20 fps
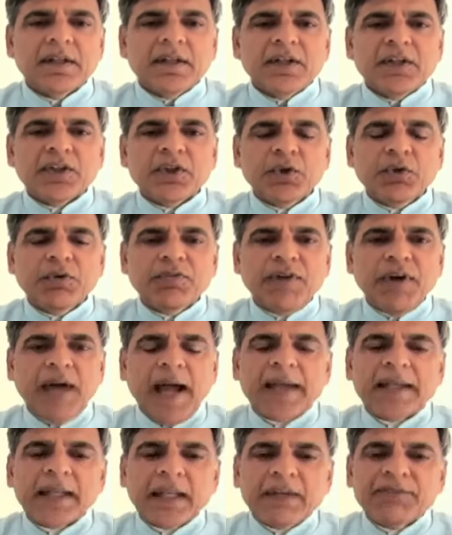You've
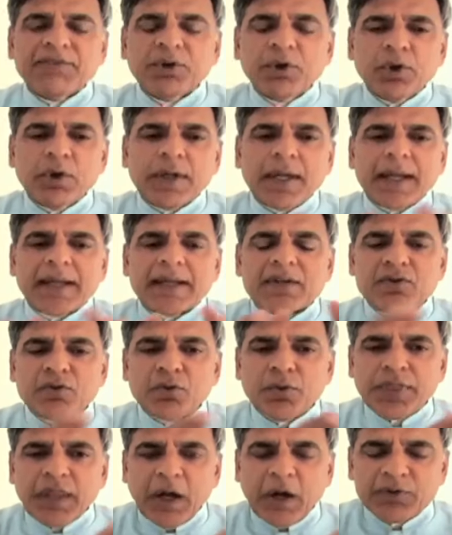had, if you look at
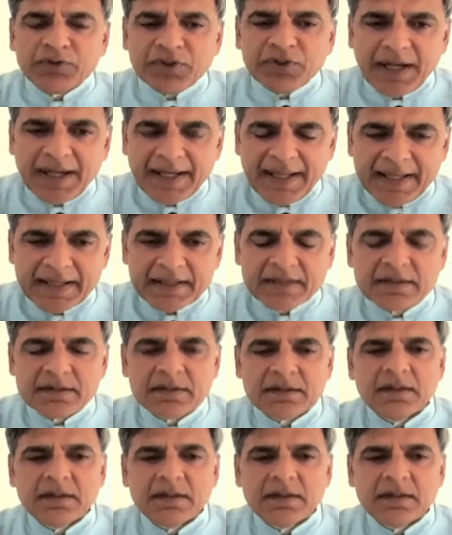2008,